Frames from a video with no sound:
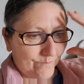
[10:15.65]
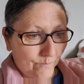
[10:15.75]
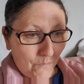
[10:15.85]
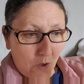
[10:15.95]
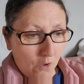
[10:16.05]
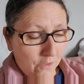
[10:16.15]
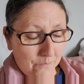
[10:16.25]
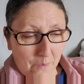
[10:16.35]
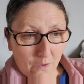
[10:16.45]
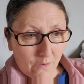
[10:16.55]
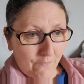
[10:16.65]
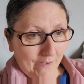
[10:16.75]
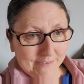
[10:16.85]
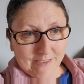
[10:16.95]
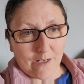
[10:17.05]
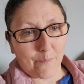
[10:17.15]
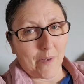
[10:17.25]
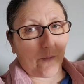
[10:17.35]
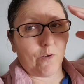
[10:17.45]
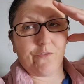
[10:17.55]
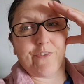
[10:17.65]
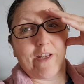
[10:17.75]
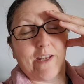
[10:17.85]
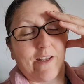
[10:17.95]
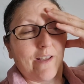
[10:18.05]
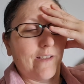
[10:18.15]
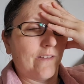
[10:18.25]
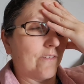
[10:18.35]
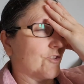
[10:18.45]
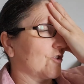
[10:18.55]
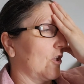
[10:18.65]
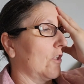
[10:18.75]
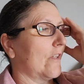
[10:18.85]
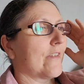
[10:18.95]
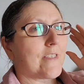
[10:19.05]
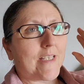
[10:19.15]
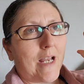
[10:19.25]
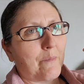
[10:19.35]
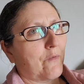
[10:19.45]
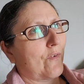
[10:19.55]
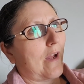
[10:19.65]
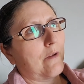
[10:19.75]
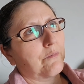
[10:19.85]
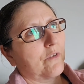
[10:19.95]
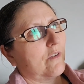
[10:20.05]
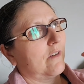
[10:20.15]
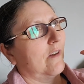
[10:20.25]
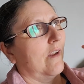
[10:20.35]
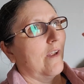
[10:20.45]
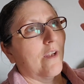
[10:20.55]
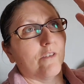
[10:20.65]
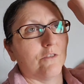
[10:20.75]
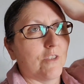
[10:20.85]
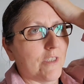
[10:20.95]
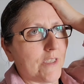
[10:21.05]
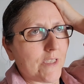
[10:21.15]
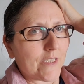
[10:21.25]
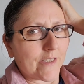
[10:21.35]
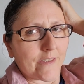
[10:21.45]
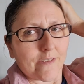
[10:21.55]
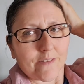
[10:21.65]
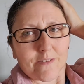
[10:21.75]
more, the more they find out, I'm like, what the hell? Surely this can't be fibro. Really?